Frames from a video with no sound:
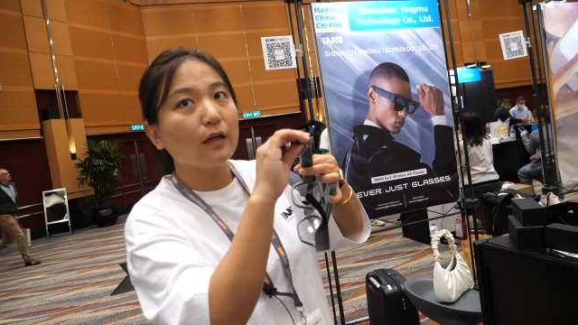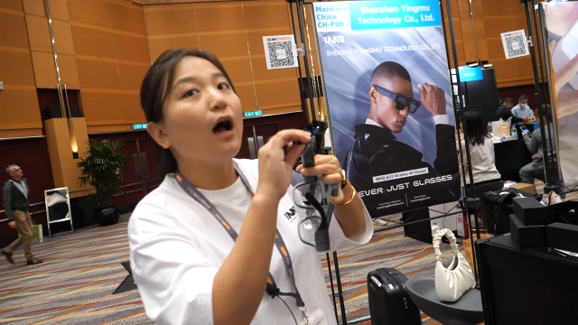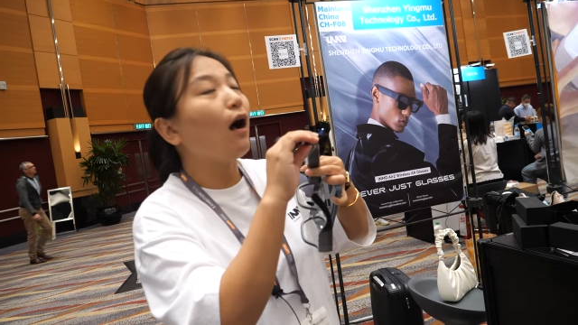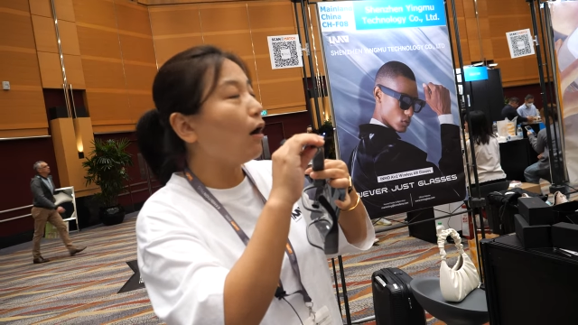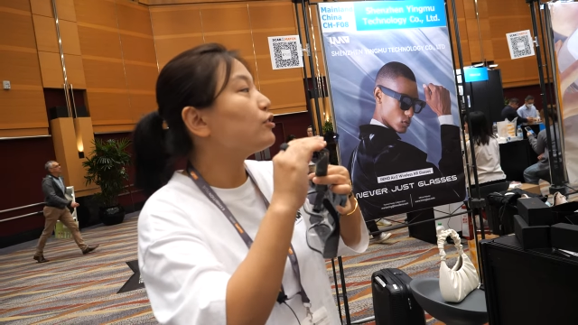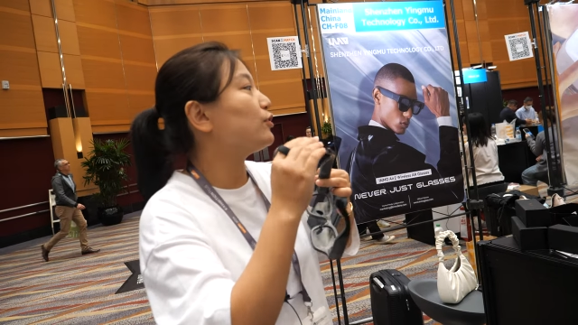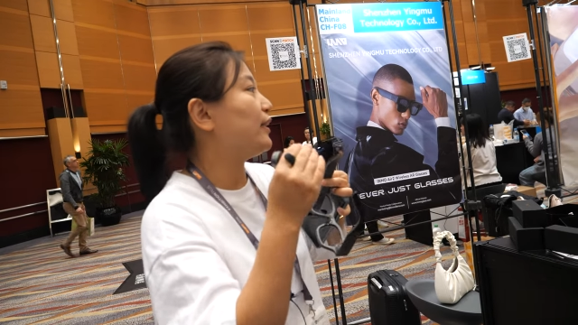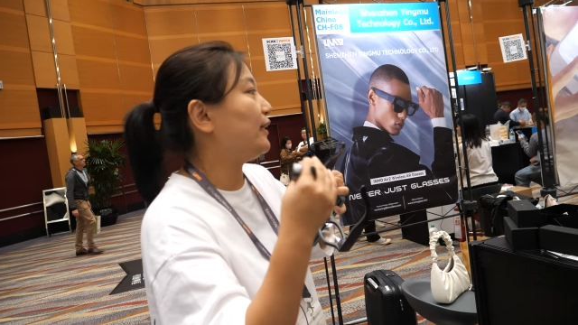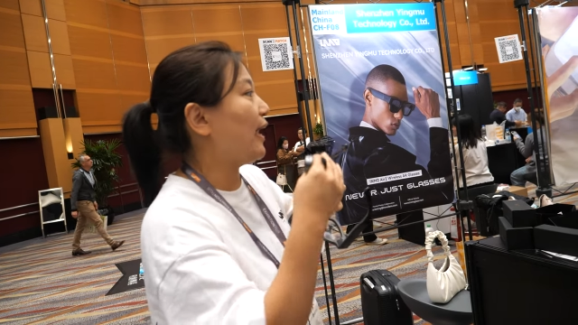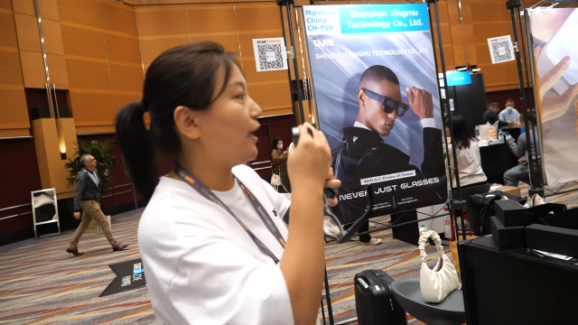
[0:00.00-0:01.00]
Speaker 1: Uh, also
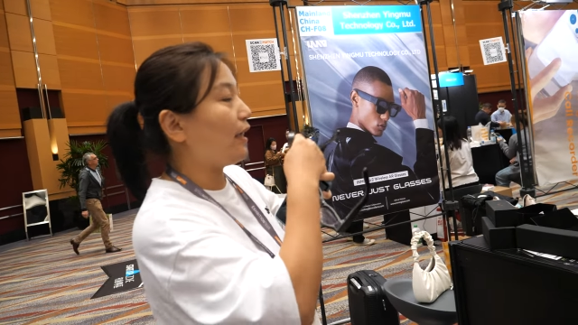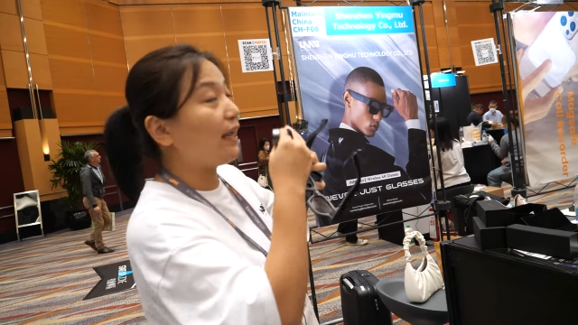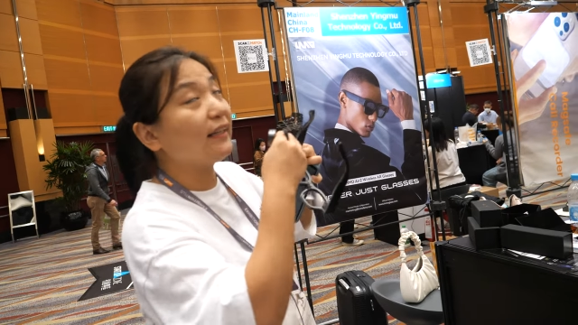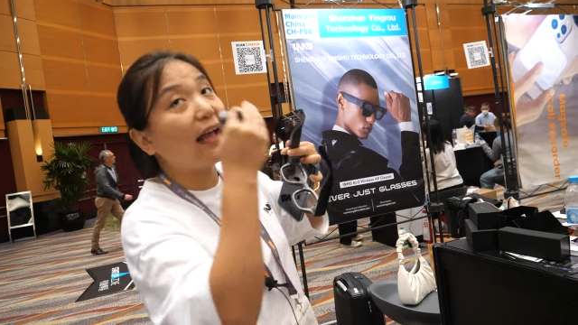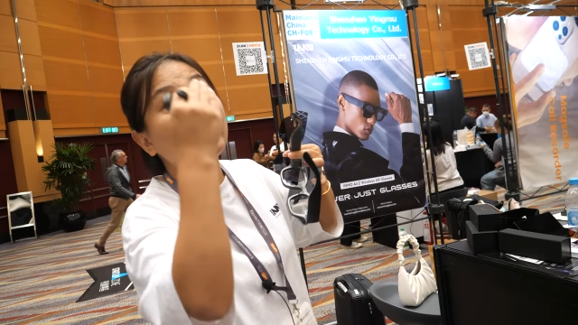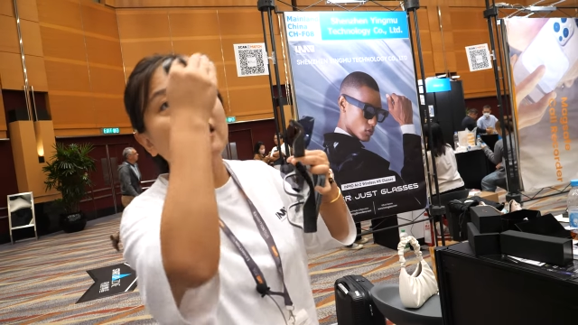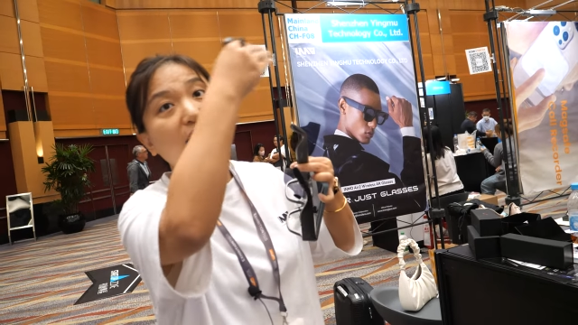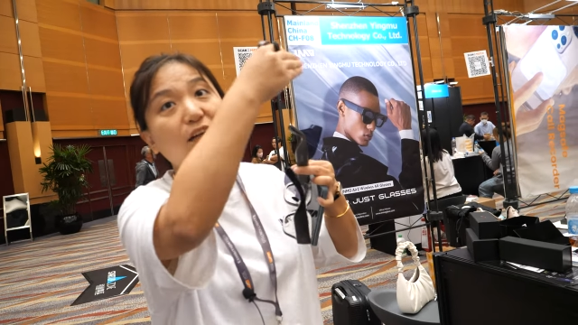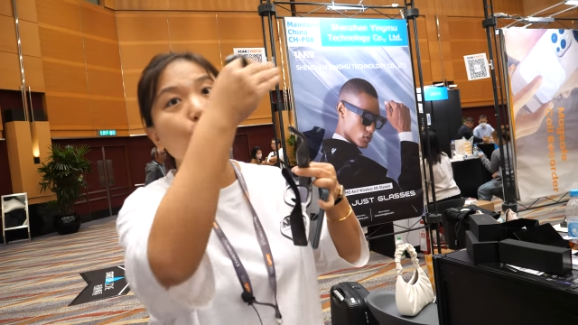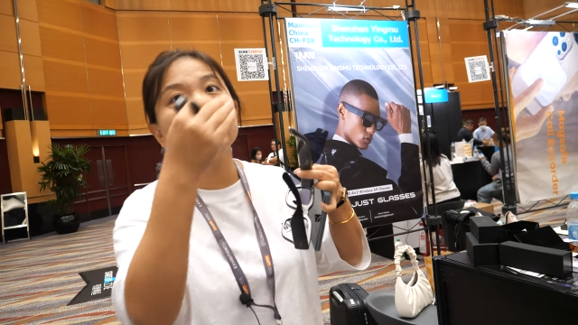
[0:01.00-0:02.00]
data. It can
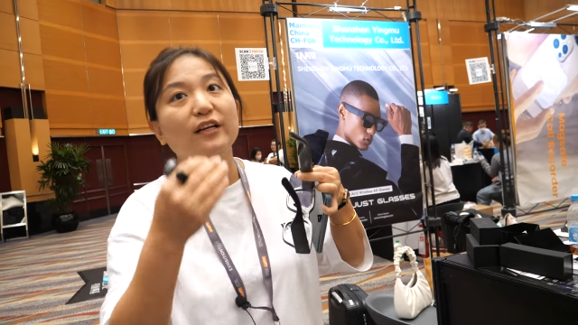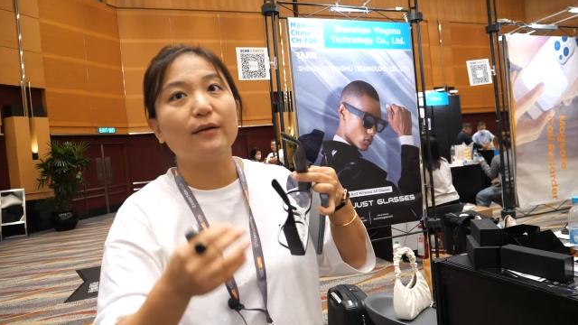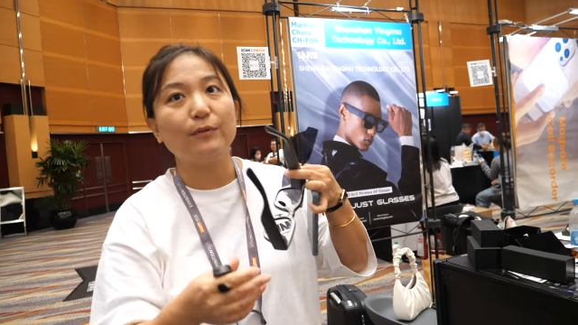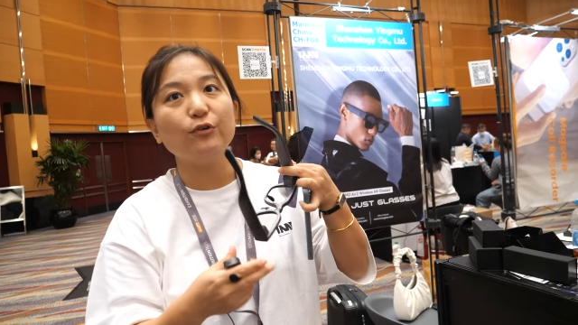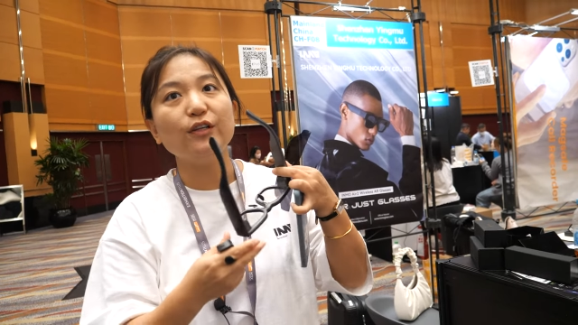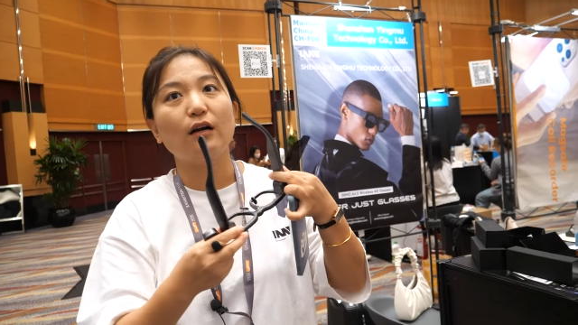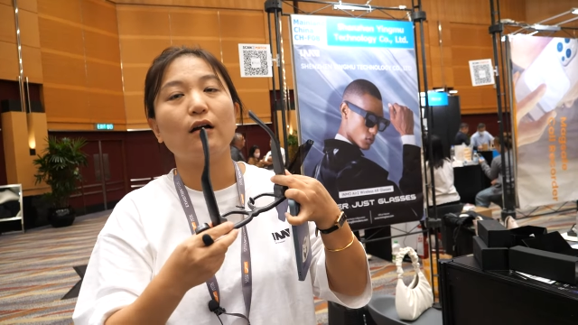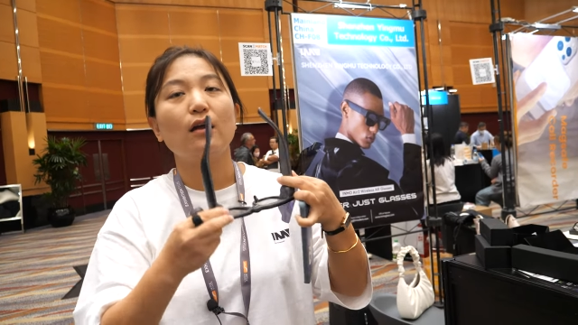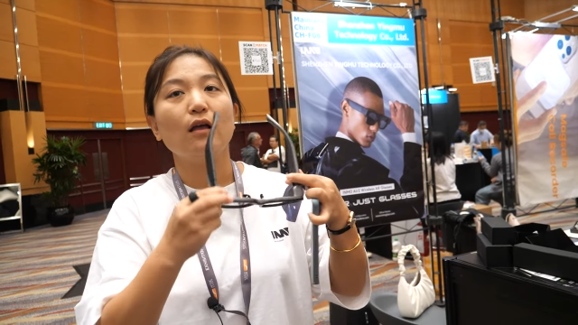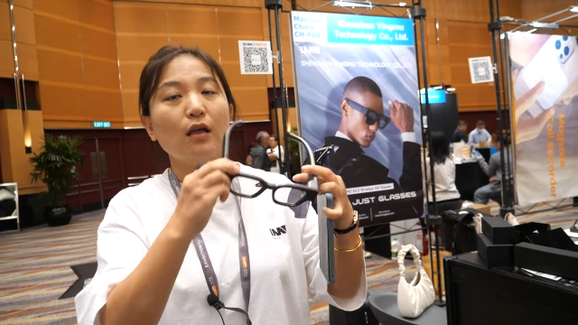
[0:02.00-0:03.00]
connect to the
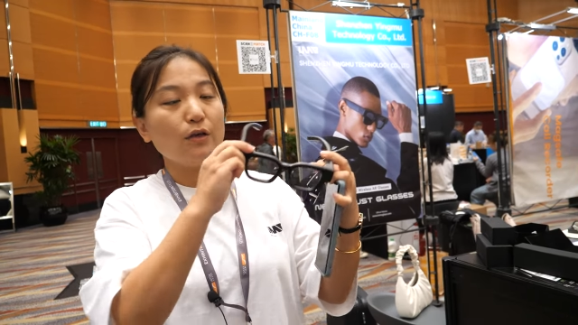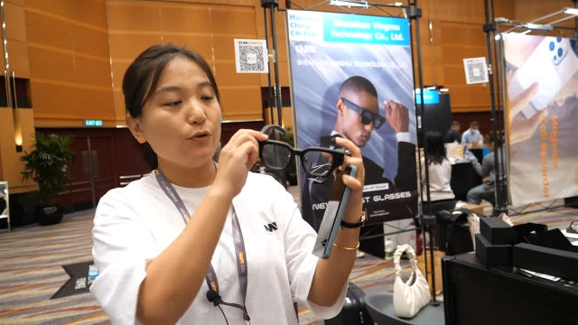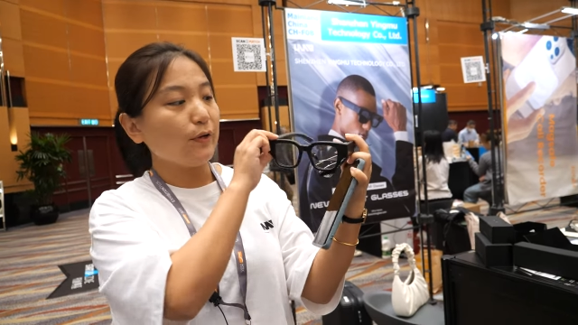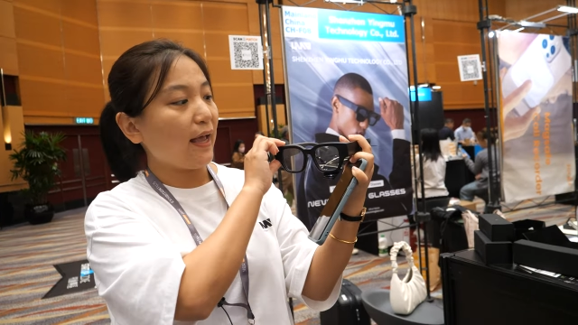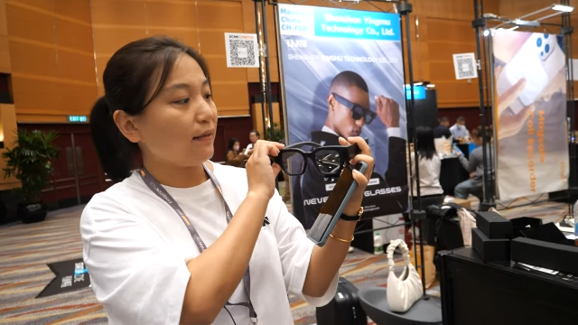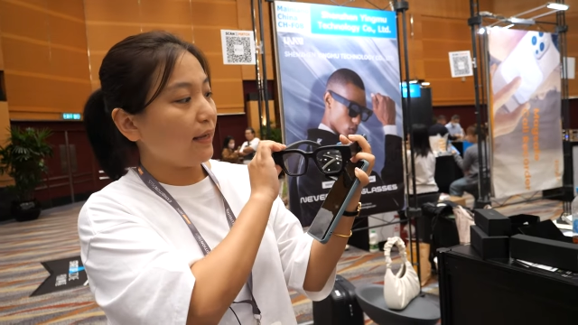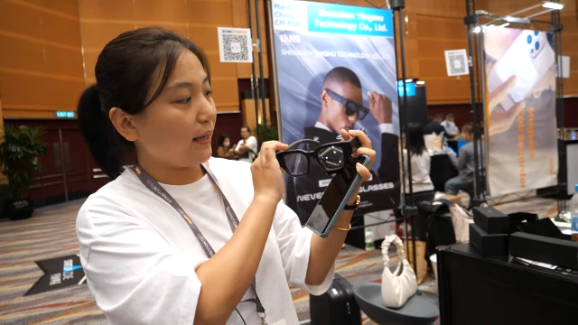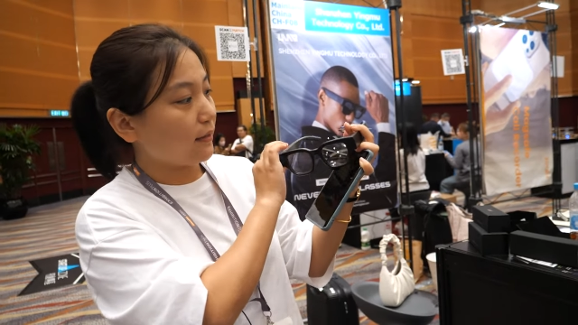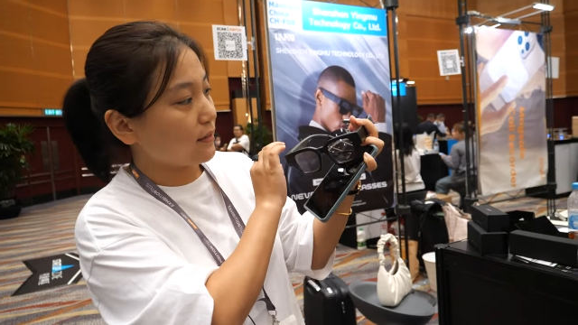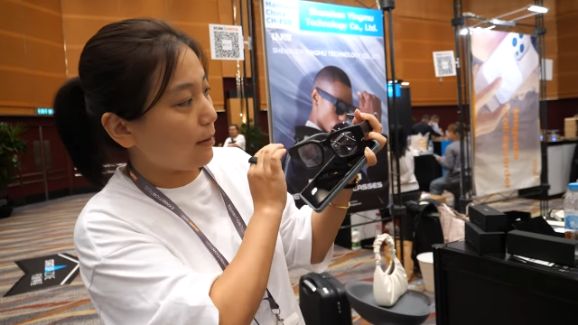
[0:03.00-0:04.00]
computer. You can
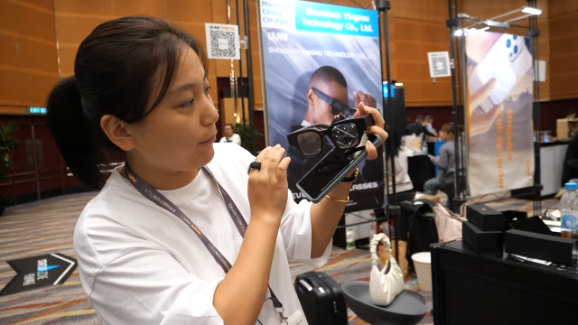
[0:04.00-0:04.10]
take some